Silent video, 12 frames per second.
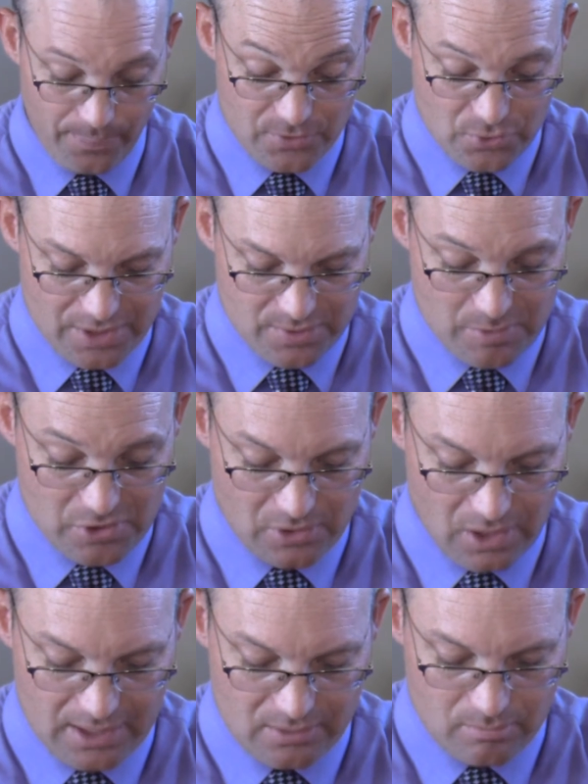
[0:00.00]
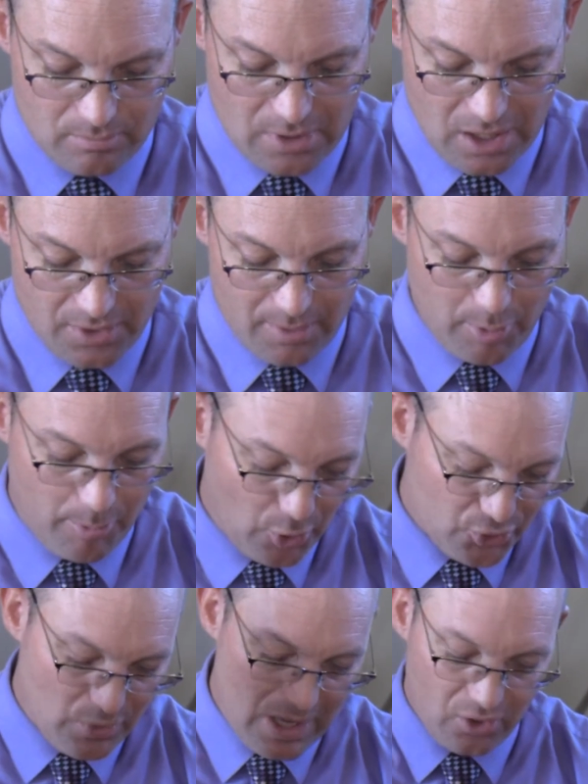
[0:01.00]
The transmission line, uh, the
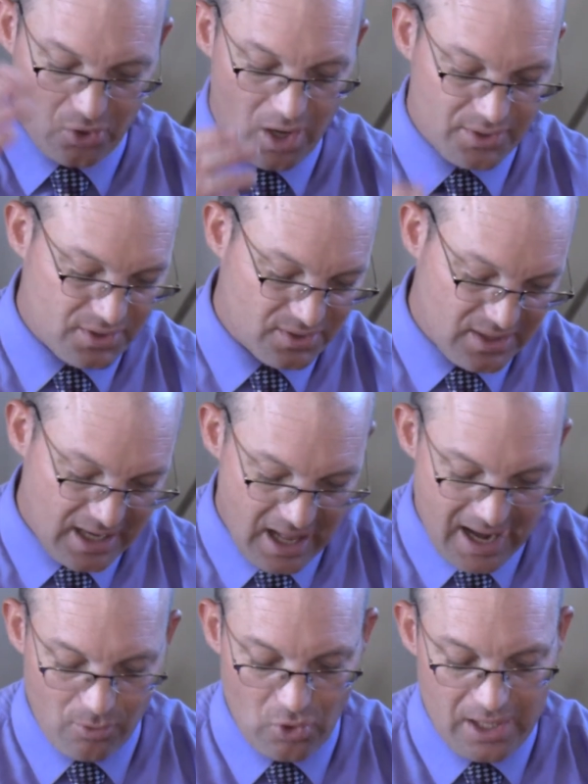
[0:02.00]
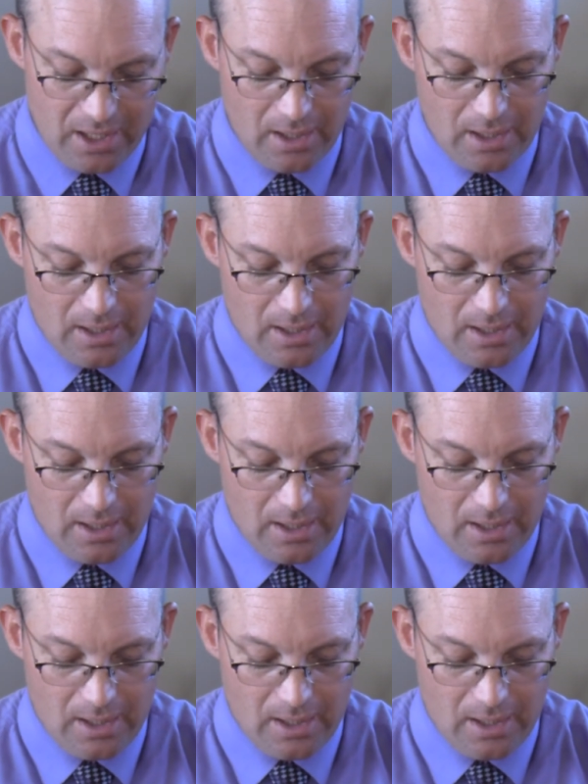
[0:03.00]
proposed route crossed a state highway.